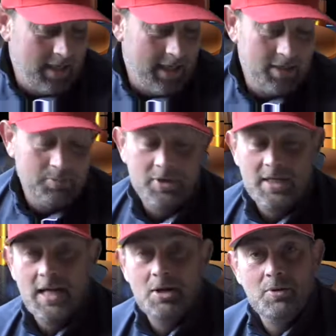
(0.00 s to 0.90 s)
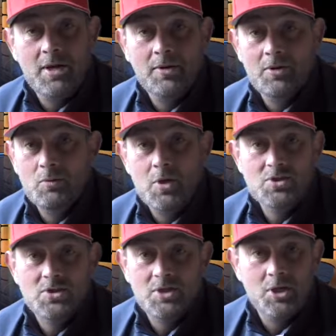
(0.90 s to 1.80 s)
Anybody out there that
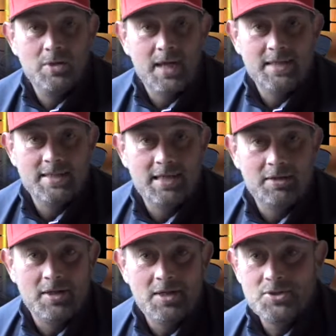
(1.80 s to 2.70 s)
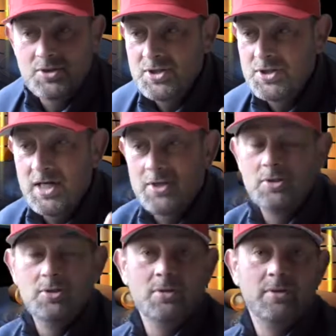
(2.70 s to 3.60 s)
wants to donate anything to the
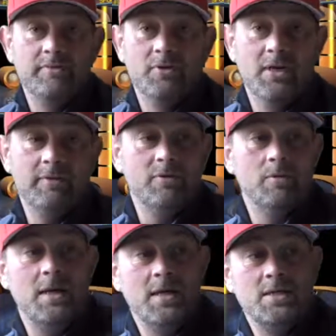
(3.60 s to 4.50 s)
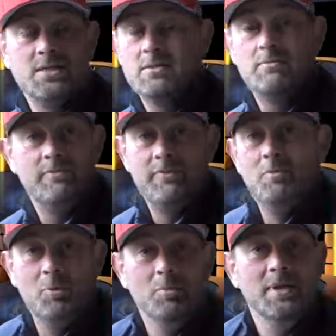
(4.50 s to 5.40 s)
channel for giveaways, for
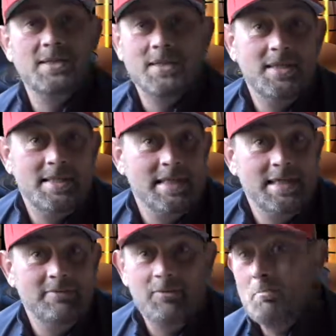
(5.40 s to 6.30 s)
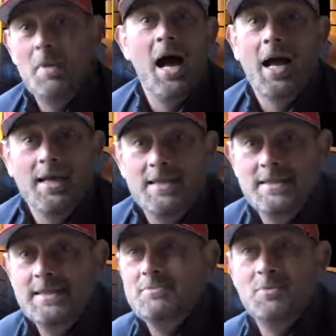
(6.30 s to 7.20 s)
publicity, for
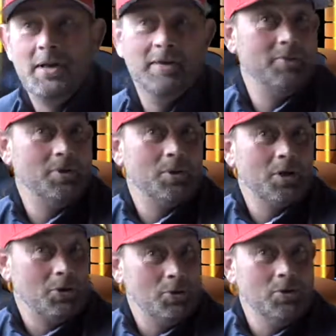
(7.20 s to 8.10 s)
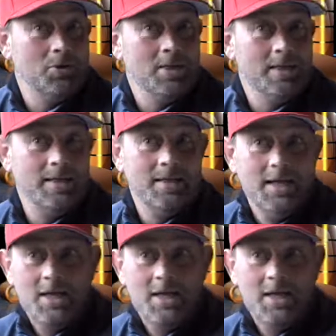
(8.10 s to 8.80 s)
marketing, whatever you want to call it,